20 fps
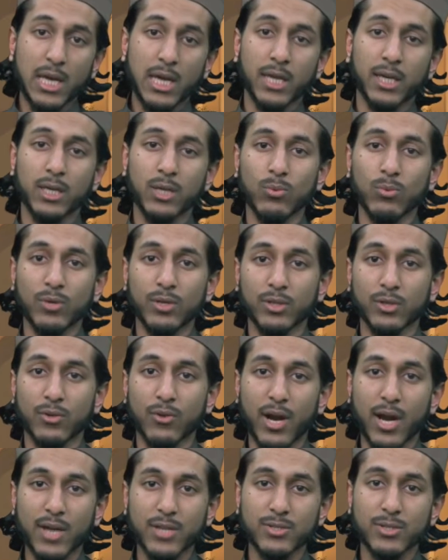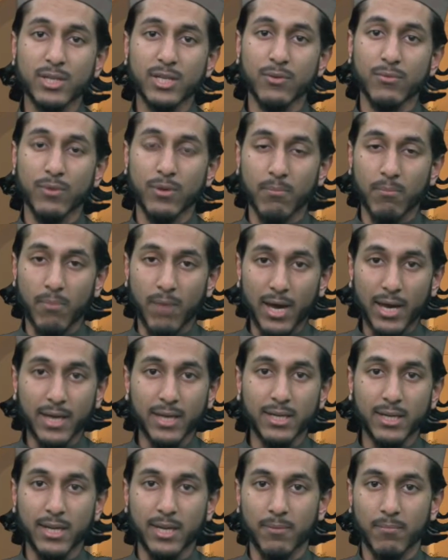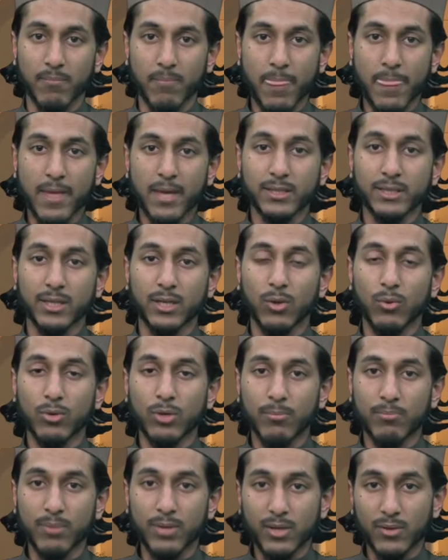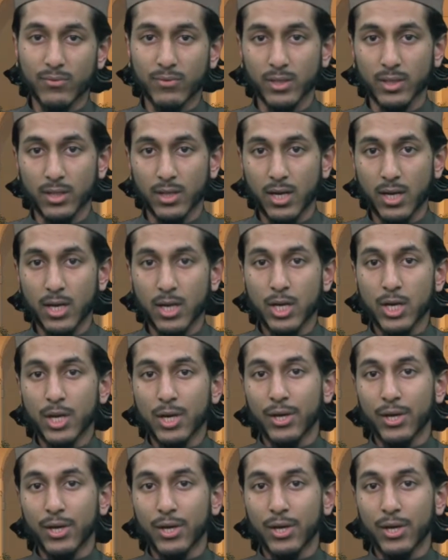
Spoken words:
He would gradually remind him that, O Nabi of Allah,